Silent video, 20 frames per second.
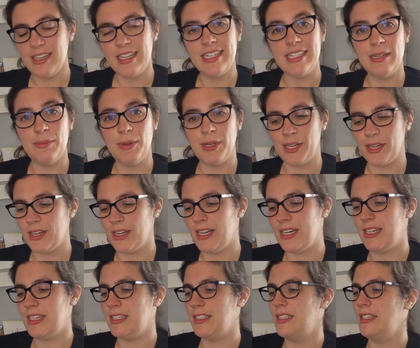is a book
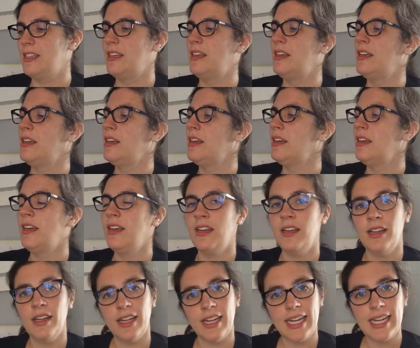called
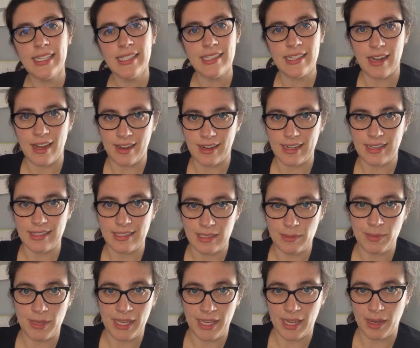It's Not Easy
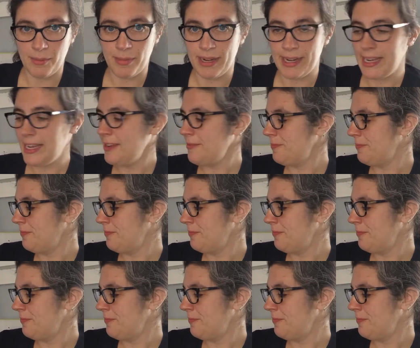Being a Bunny.